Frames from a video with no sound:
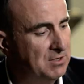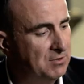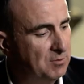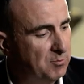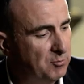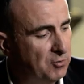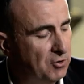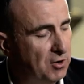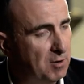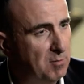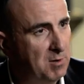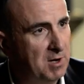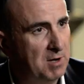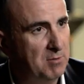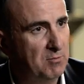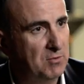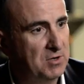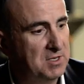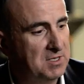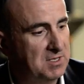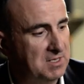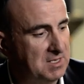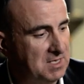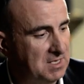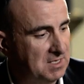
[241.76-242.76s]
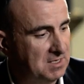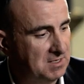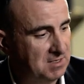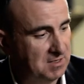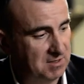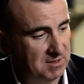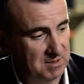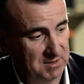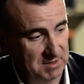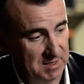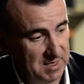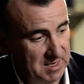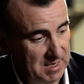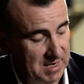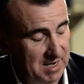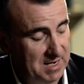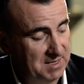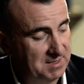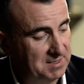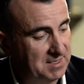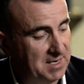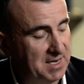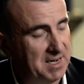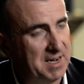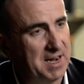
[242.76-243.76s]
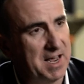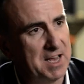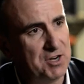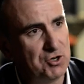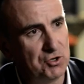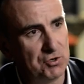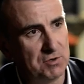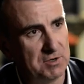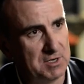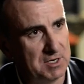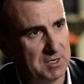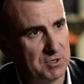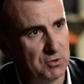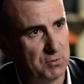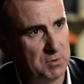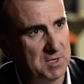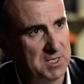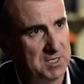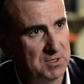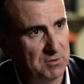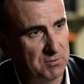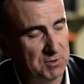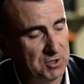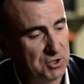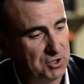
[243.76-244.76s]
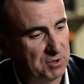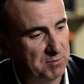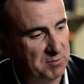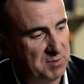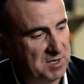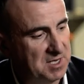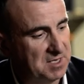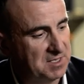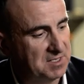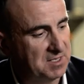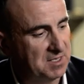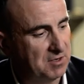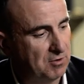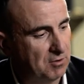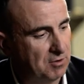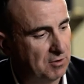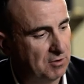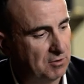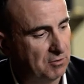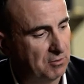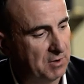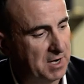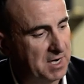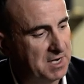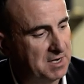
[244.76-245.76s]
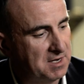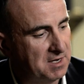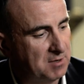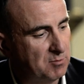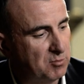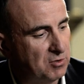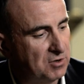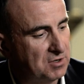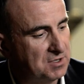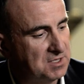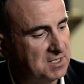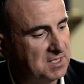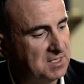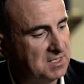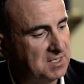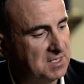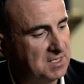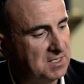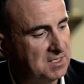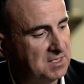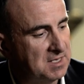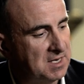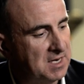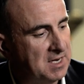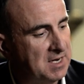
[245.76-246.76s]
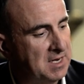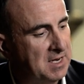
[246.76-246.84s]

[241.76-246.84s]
the problem with these let's say, natural twist which appears in all grinding processes.